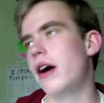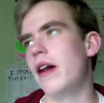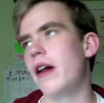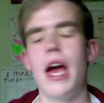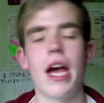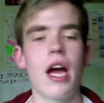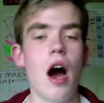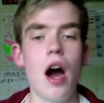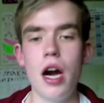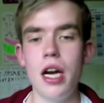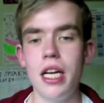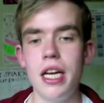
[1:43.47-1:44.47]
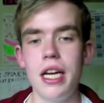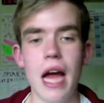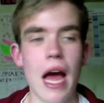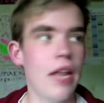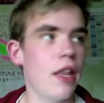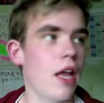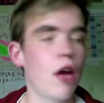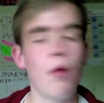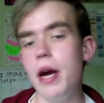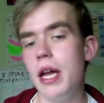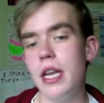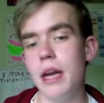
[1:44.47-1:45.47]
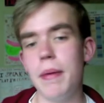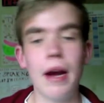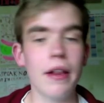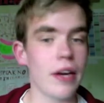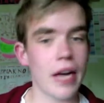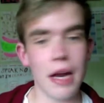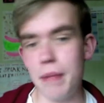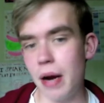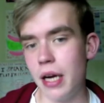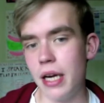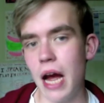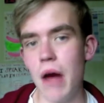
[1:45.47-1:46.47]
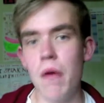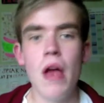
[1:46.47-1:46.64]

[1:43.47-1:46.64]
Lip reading: Like Artie and like Quinn, they're getting married now.